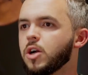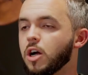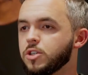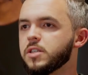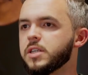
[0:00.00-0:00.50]

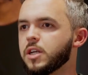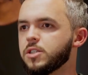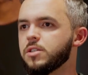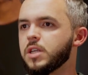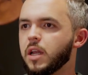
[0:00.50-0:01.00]
card
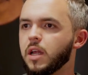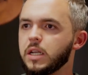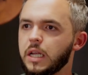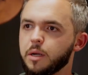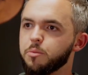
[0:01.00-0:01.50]
transactions at,
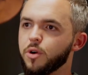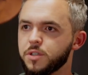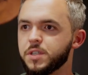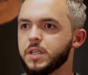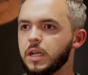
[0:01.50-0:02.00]
at like a
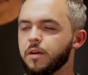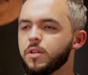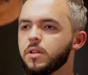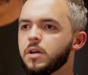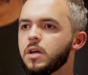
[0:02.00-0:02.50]
processing level,